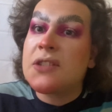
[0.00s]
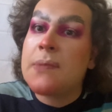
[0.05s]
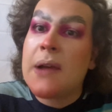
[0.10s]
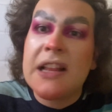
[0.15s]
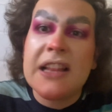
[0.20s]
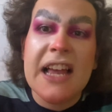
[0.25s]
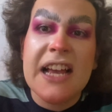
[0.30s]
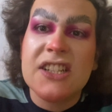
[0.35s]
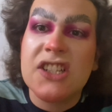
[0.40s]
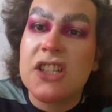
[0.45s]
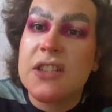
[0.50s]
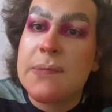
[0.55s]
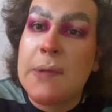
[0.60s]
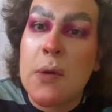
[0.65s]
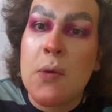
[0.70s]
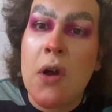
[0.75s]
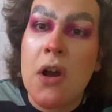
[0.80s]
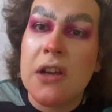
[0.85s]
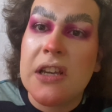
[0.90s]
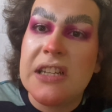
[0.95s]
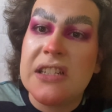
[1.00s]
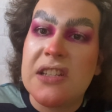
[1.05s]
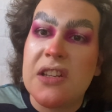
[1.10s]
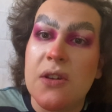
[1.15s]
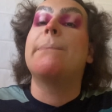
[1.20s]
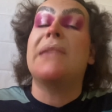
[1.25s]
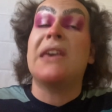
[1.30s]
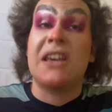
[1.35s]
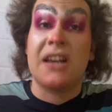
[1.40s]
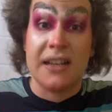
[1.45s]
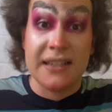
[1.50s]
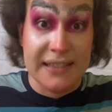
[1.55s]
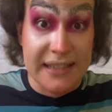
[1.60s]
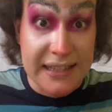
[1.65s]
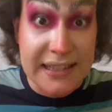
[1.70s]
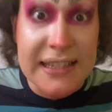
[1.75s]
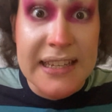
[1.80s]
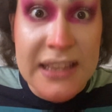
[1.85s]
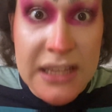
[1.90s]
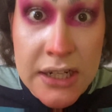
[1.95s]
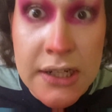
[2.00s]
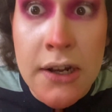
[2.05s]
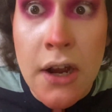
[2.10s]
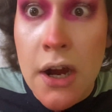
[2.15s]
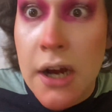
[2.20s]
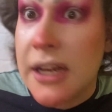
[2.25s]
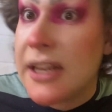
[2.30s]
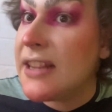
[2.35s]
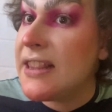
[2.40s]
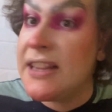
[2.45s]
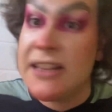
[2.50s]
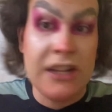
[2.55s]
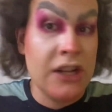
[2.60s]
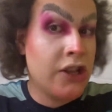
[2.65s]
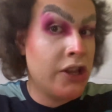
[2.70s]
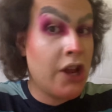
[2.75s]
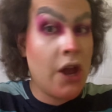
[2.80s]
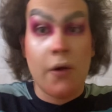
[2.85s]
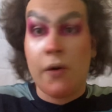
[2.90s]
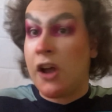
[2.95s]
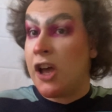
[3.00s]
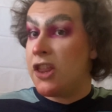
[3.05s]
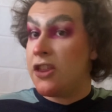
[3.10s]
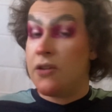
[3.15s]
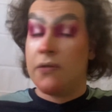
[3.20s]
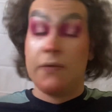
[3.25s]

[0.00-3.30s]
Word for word: my lashes be wonky too, because it's in the dark and no other